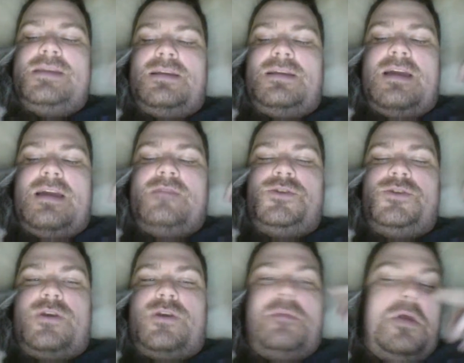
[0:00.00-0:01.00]
live
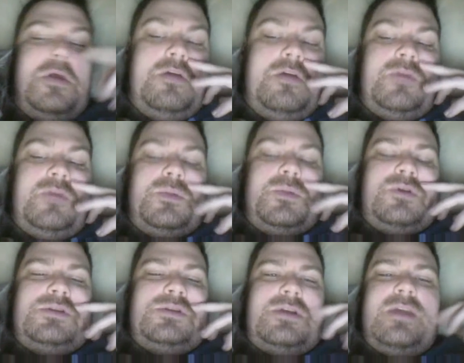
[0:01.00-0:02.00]
stream from
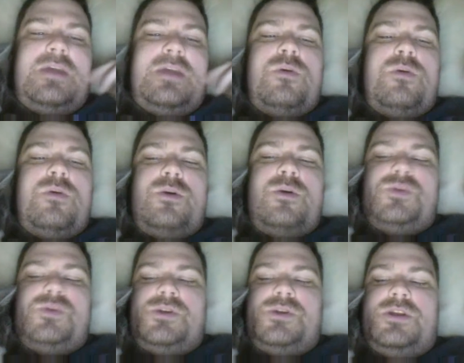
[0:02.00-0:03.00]
Tulsa. They
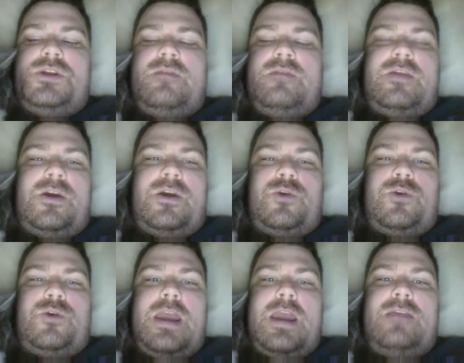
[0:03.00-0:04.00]
always want you to give it a
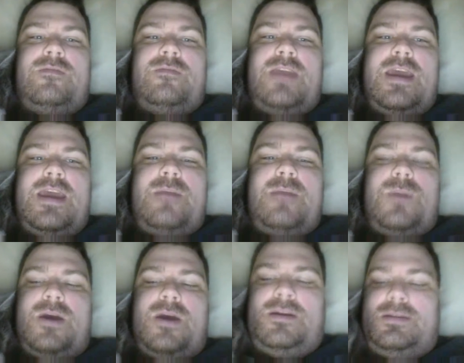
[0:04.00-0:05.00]
creative name.
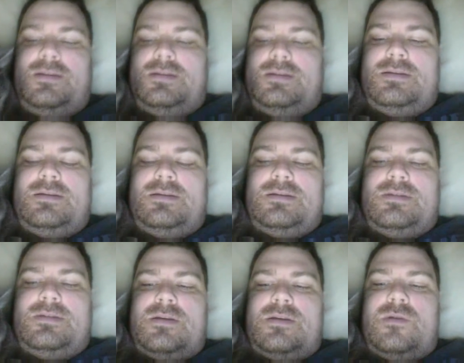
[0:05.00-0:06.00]

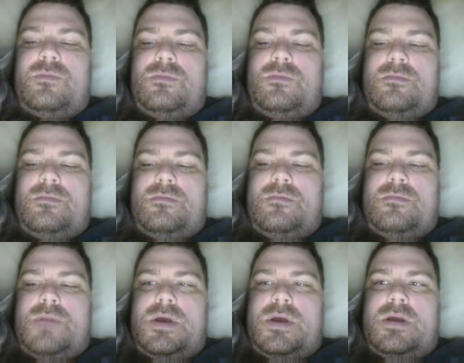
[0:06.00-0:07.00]
So,
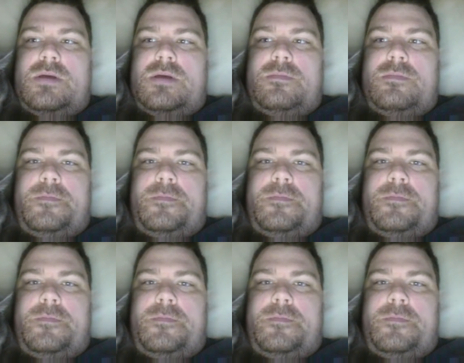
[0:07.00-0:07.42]
but I